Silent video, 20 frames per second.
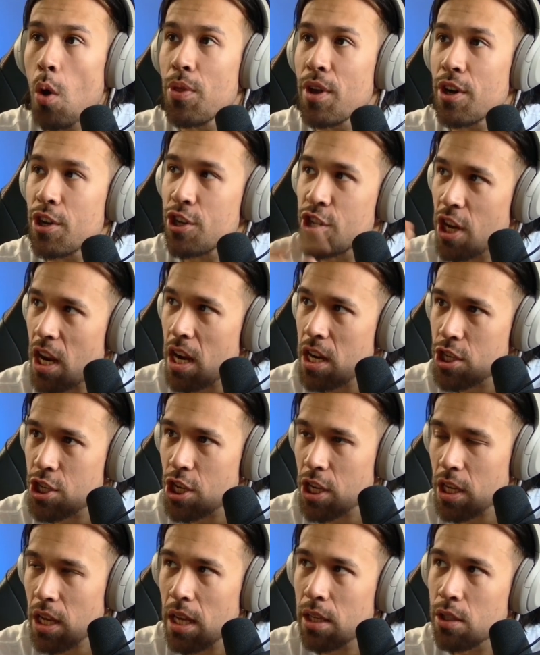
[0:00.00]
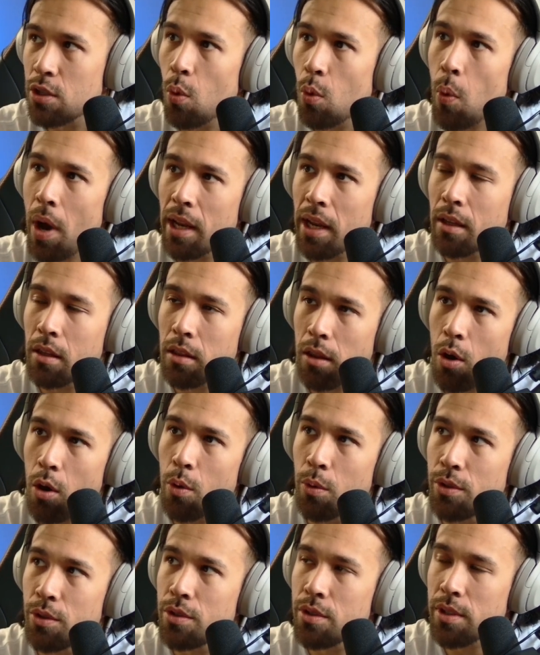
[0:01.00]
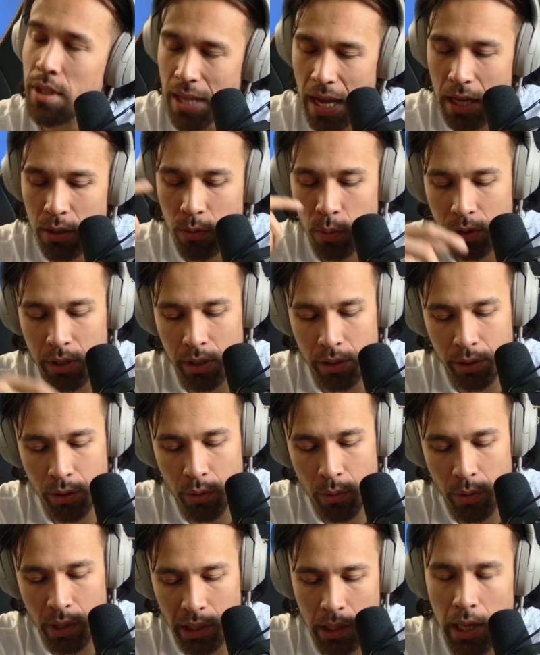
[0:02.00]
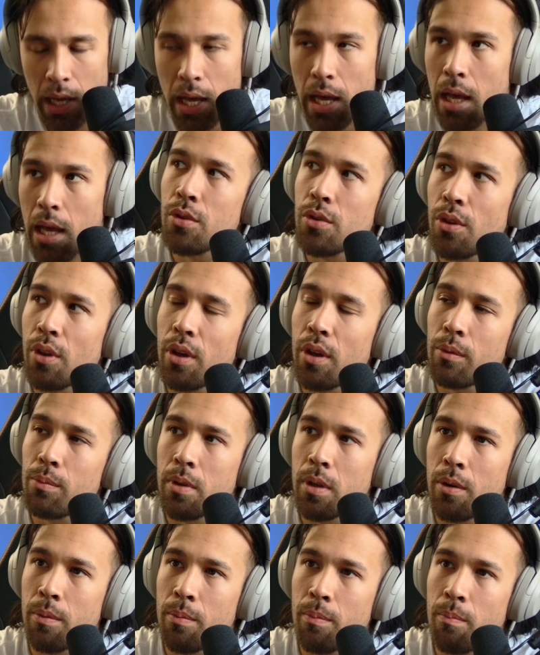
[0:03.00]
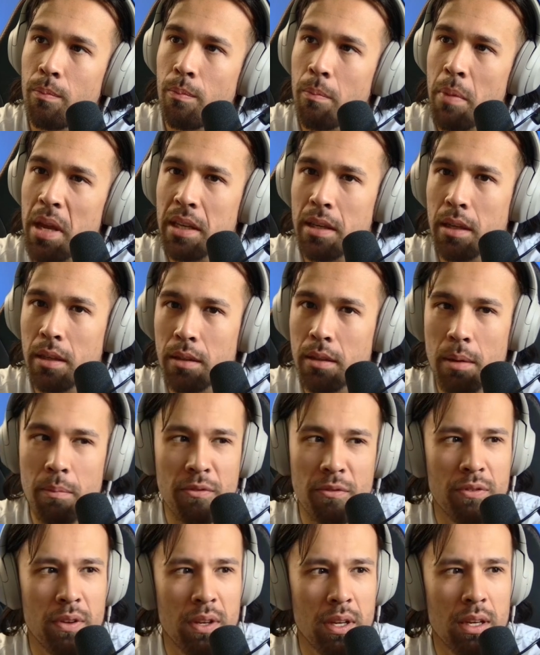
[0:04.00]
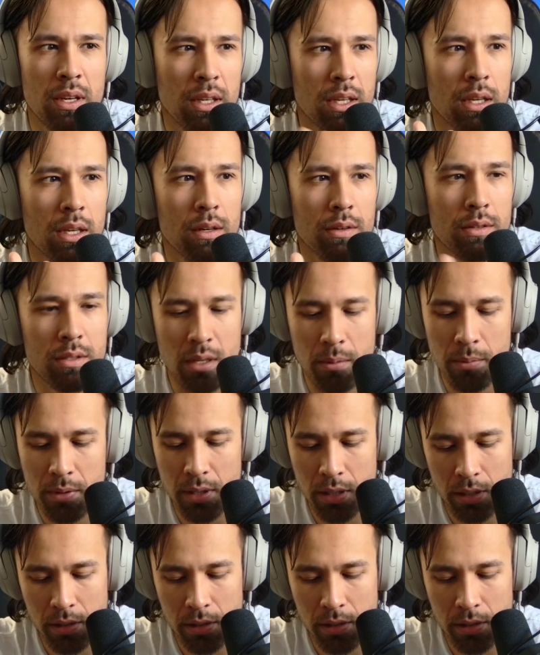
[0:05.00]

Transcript: they're changing into white clothes. That's what they're doing. Uh huh. So they they're making them fit in again or something